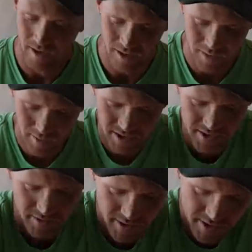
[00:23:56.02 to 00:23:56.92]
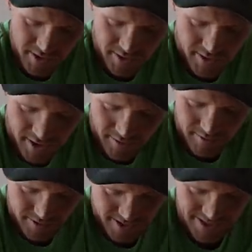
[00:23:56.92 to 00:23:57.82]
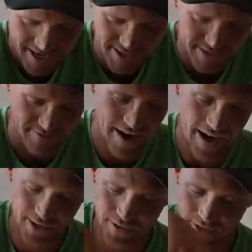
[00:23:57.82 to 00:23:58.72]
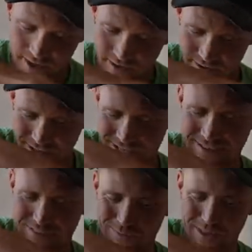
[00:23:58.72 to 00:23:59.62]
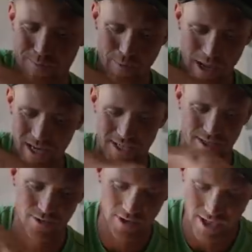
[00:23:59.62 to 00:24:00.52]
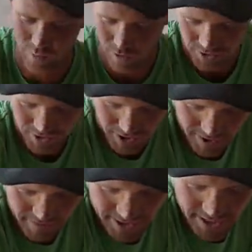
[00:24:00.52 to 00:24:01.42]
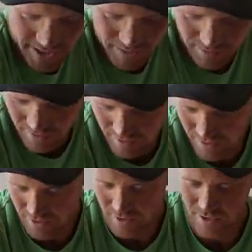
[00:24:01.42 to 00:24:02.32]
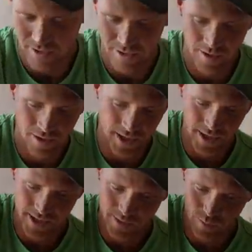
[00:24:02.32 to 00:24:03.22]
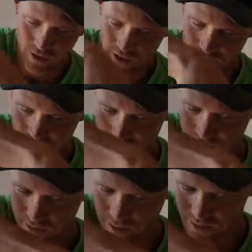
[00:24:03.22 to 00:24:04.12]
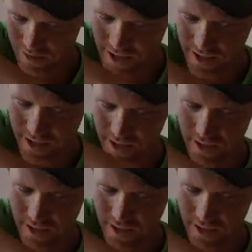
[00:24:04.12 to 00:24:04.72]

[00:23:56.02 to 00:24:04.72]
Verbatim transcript: All I want is for this to turn out satisfactory. It doesn't have to be the best drywall job in town. I just want it to look like